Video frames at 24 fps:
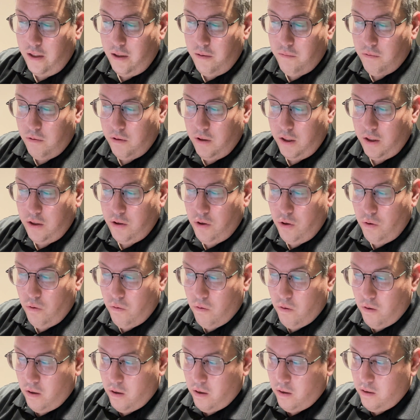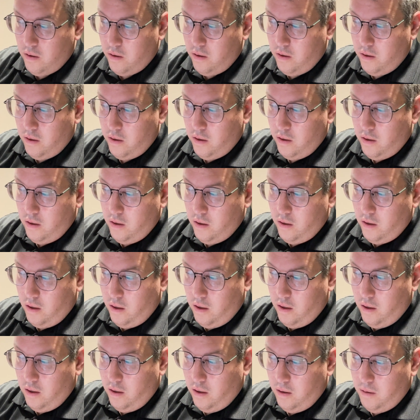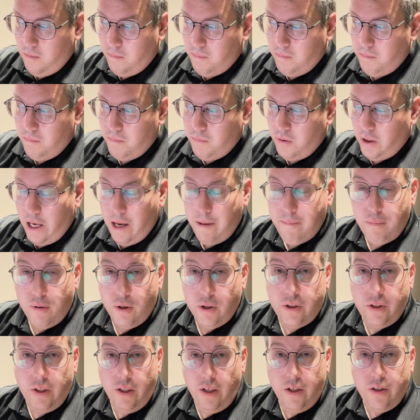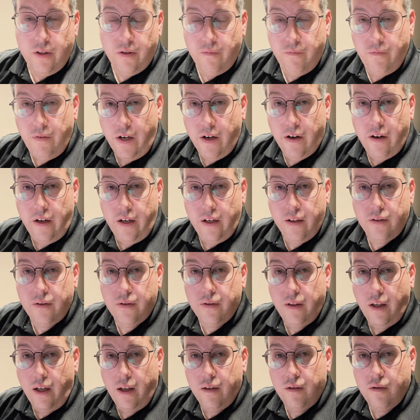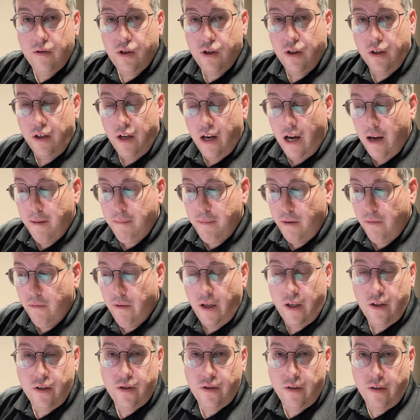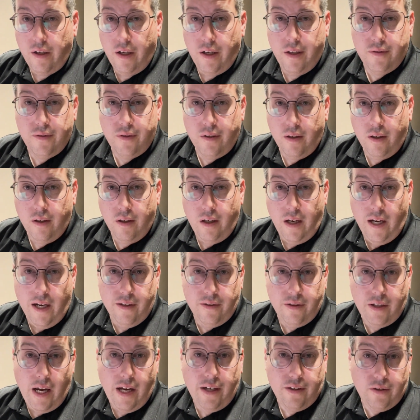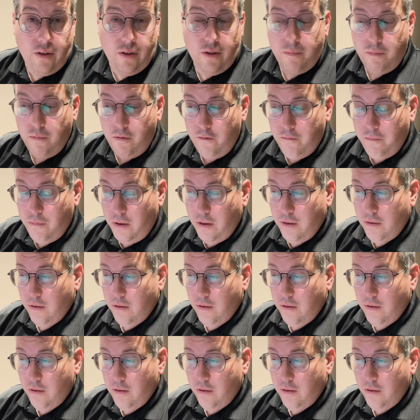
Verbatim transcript: it will ignore um, that percentage of variance that should not be registered as uh, as axis movement.